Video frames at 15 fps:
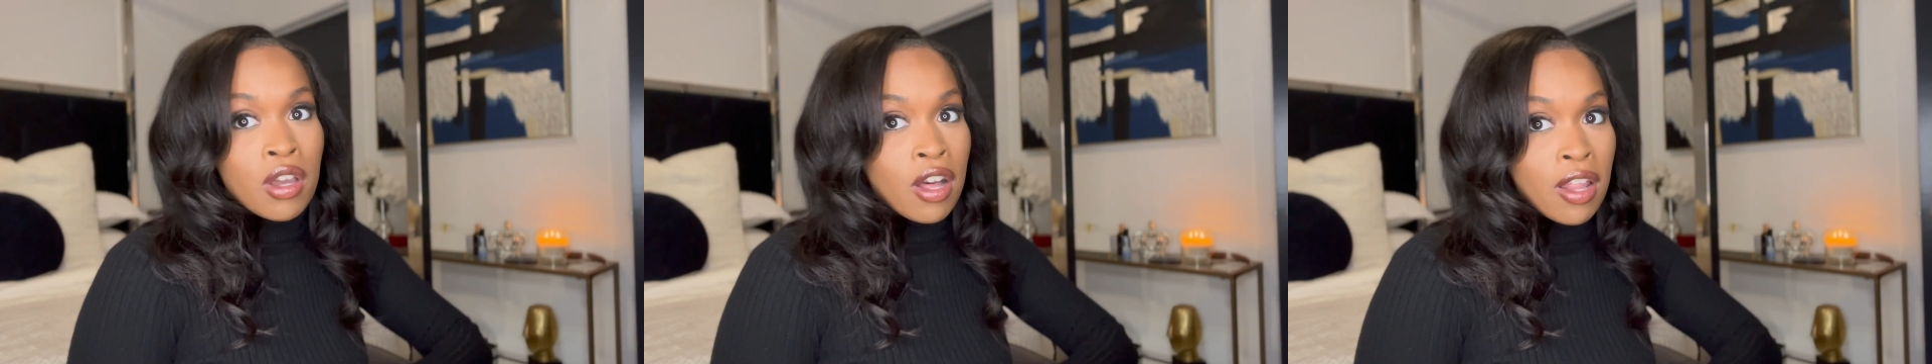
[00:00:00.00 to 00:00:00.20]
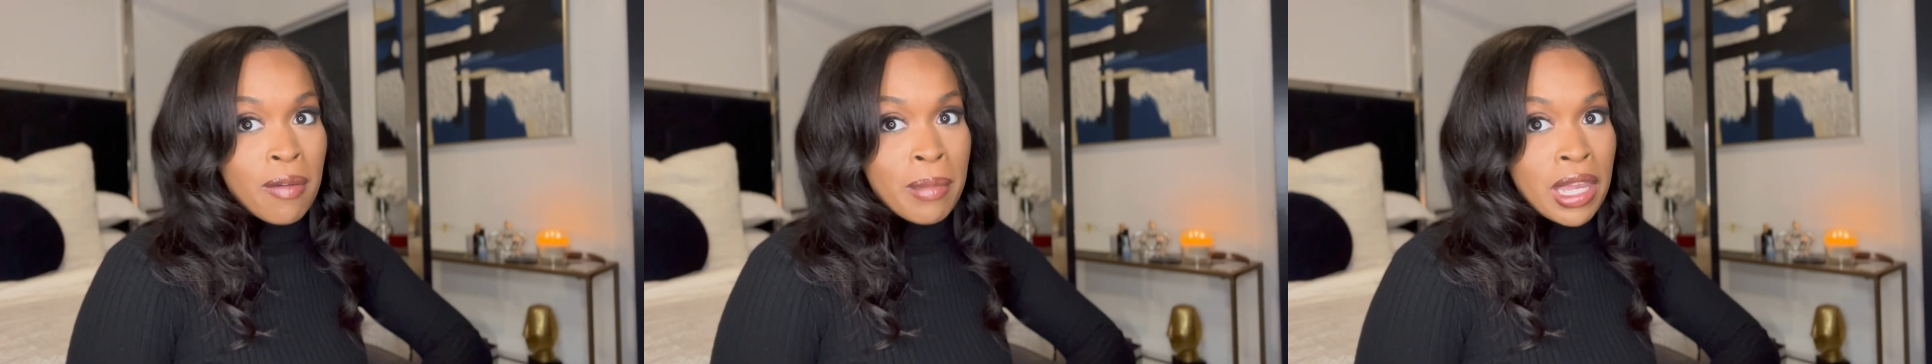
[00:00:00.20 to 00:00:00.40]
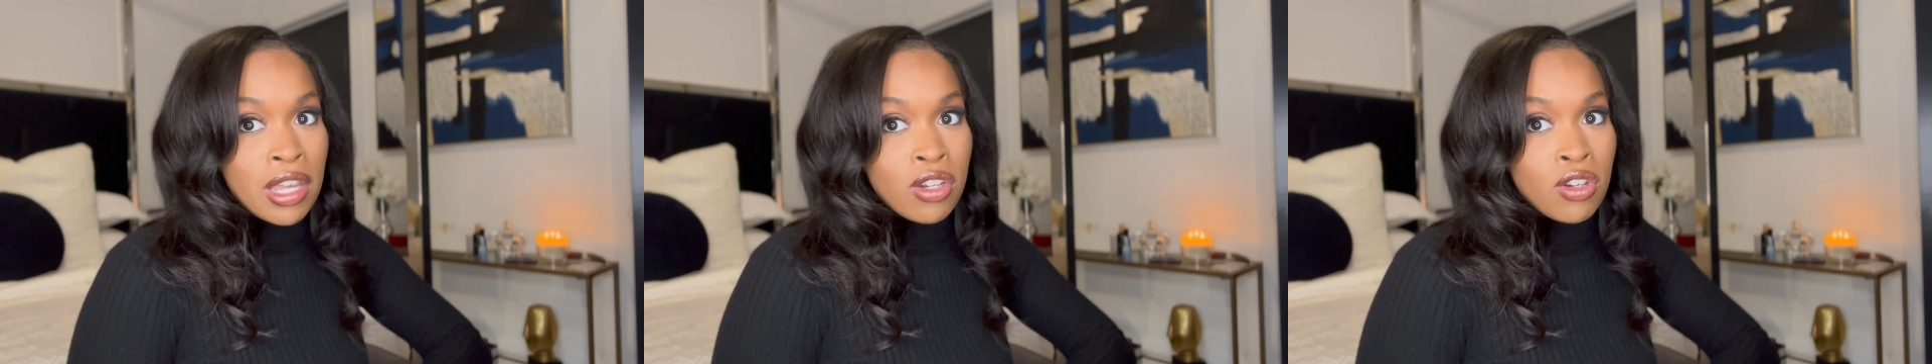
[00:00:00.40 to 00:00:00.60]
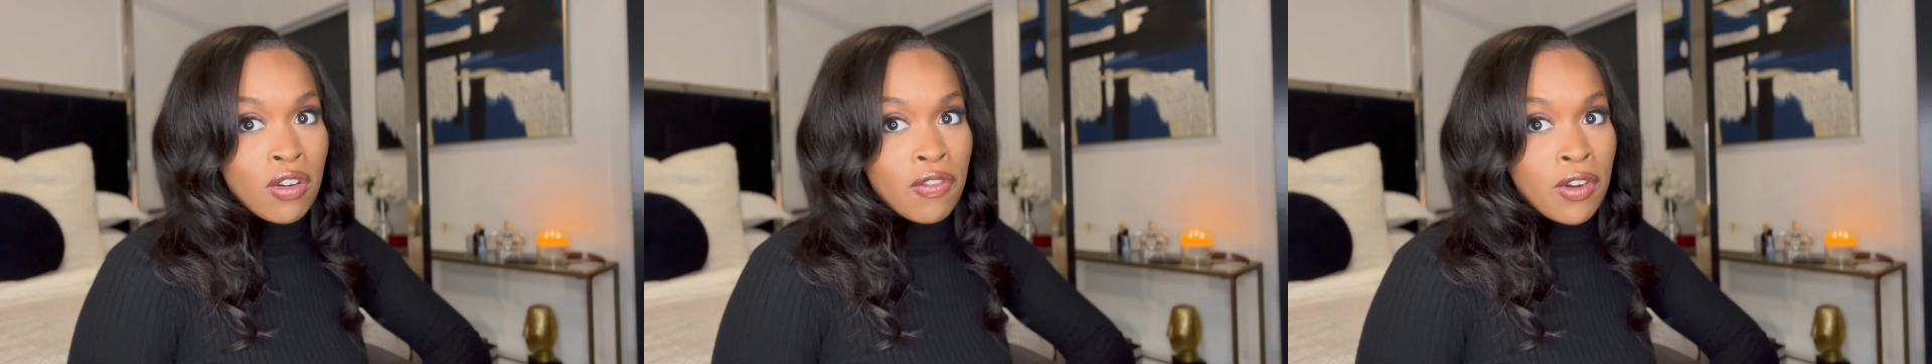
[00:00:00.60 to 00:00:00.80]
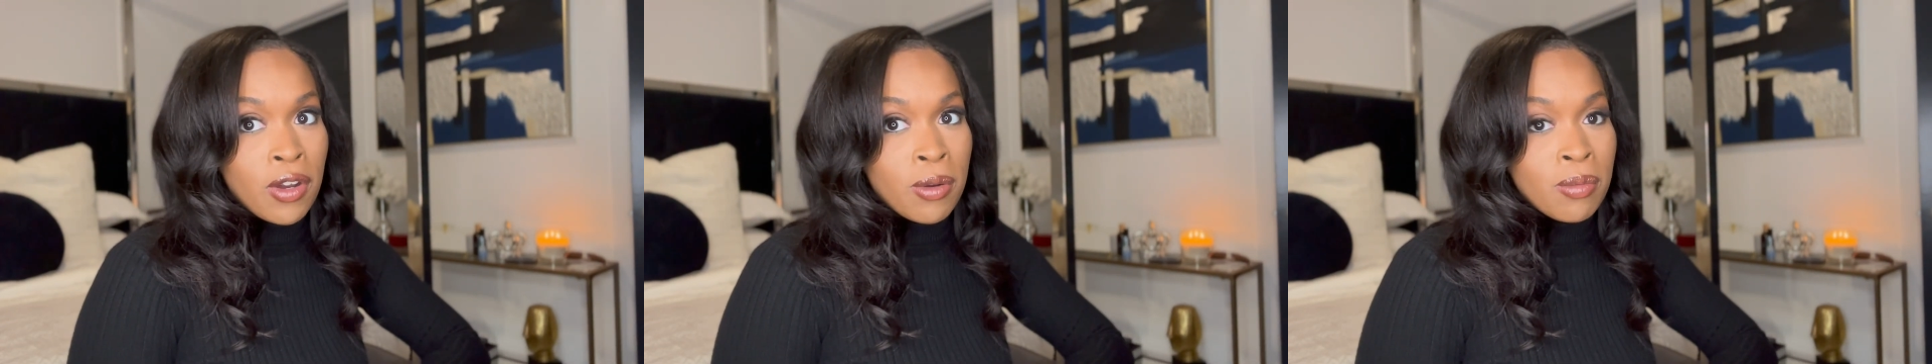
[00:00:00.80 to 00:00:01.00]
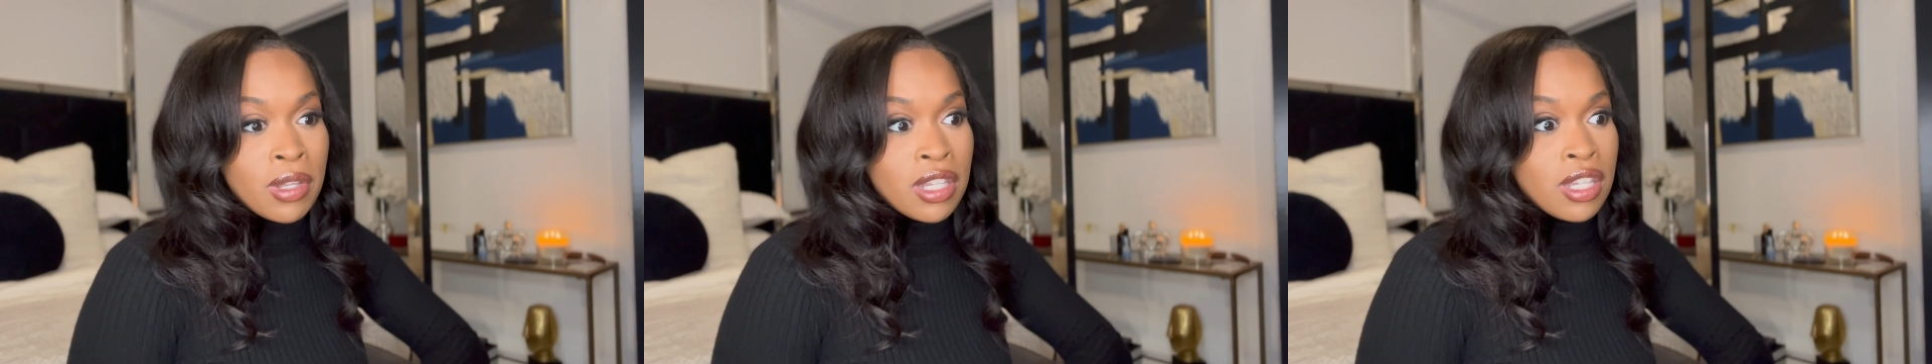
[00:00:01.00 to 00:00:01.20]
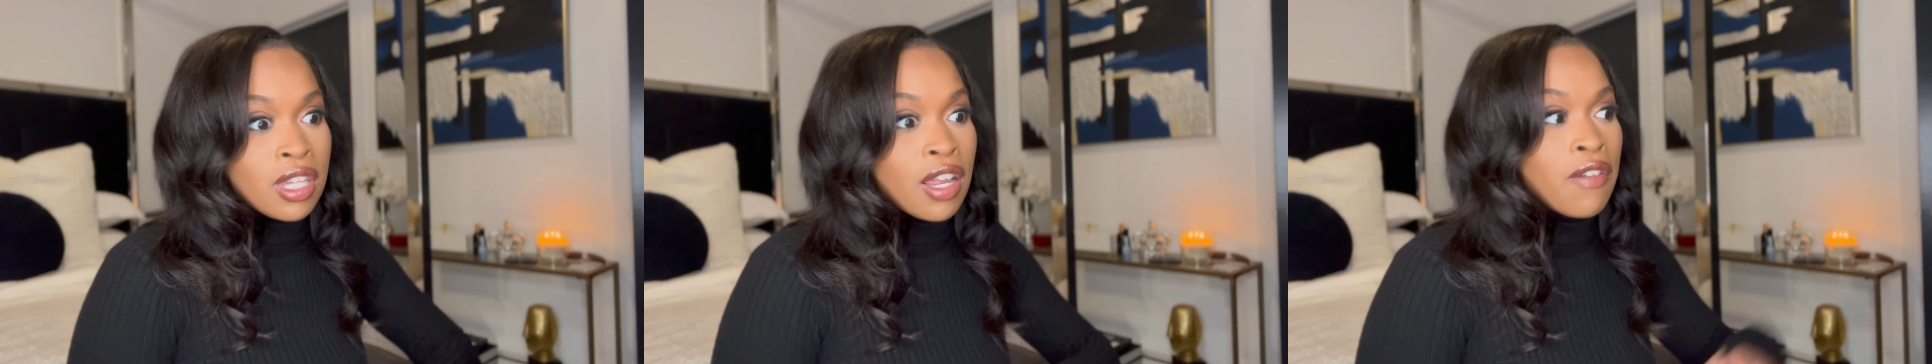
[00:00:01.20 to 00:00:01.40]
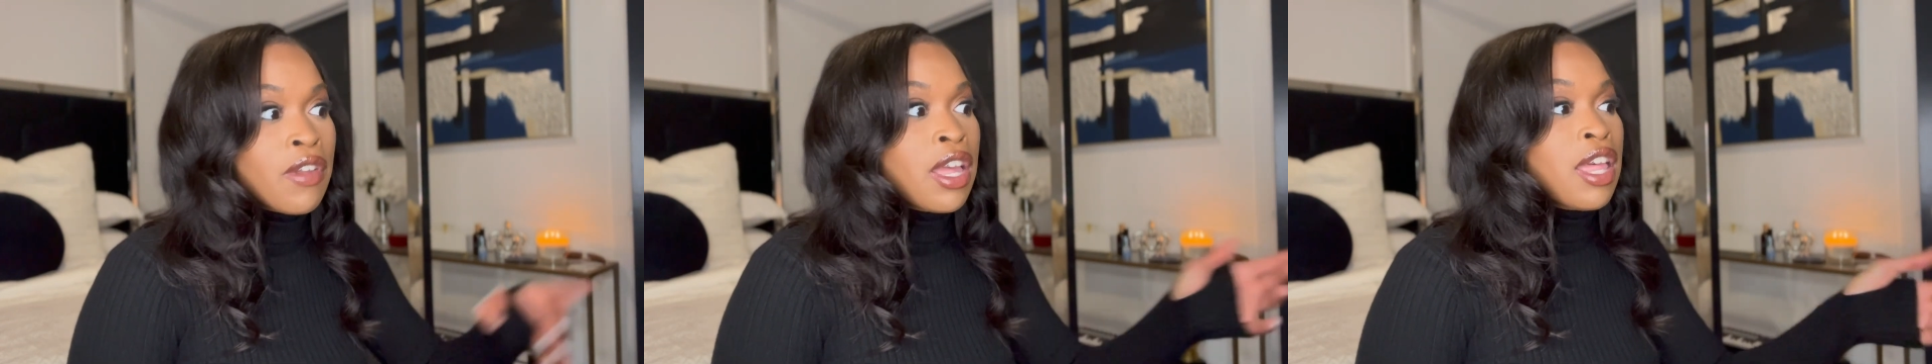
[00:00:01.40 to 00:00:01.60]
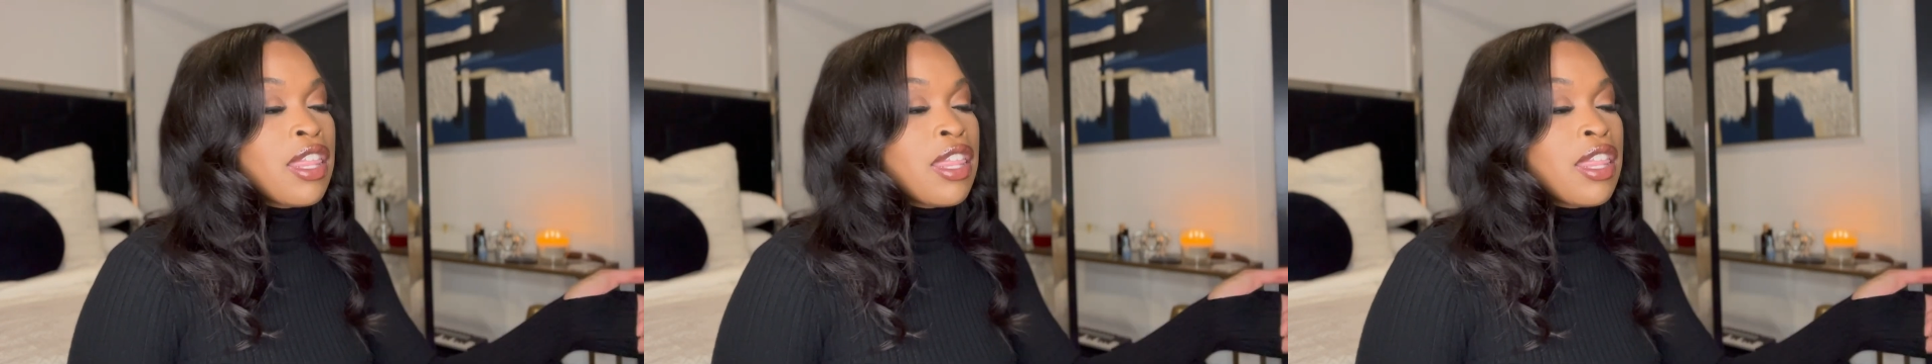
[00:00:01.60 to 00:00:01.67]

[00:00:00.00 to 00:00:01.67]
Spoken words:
all of my extra foams and stuff.